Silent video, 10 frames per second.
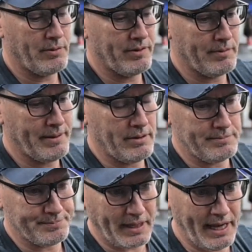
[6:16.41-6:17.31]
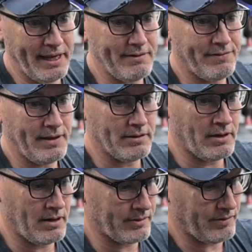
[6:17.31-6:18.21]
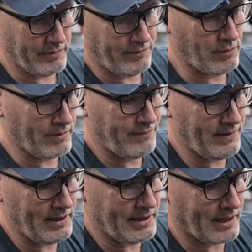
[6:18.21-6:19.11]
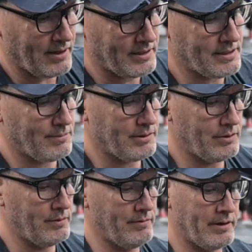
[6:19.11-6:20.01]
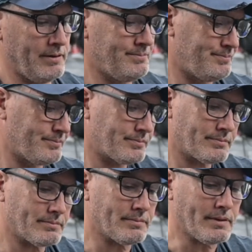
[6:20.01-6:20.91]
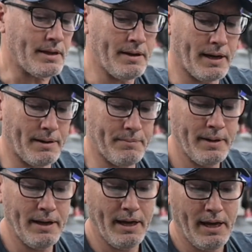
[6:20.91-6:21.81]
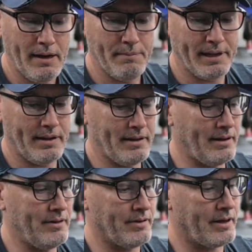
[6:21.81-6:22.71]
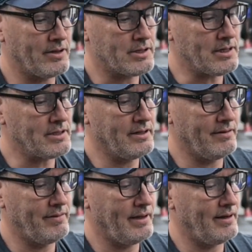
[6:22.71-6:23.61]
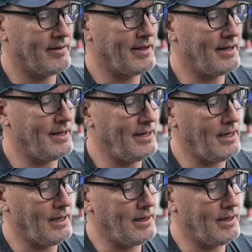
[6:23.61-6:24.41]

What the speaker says: was about 8 feet long, so 4 feet that got doubled over. But the construction of it is kind of neat.